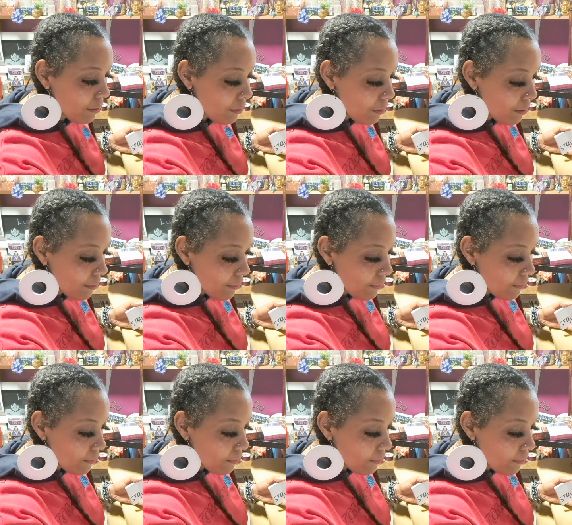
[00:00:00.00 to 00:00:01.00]

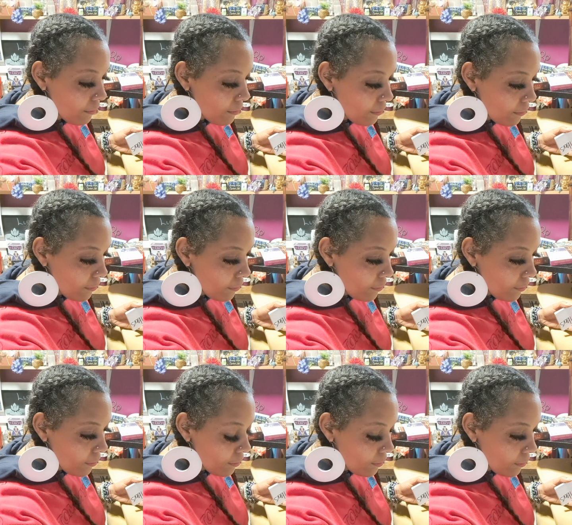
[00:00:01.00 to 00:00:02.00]

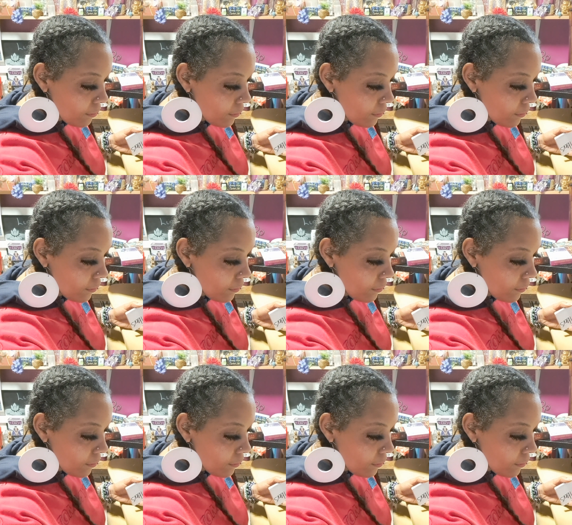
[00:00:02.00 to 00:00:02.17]
Nothing is said.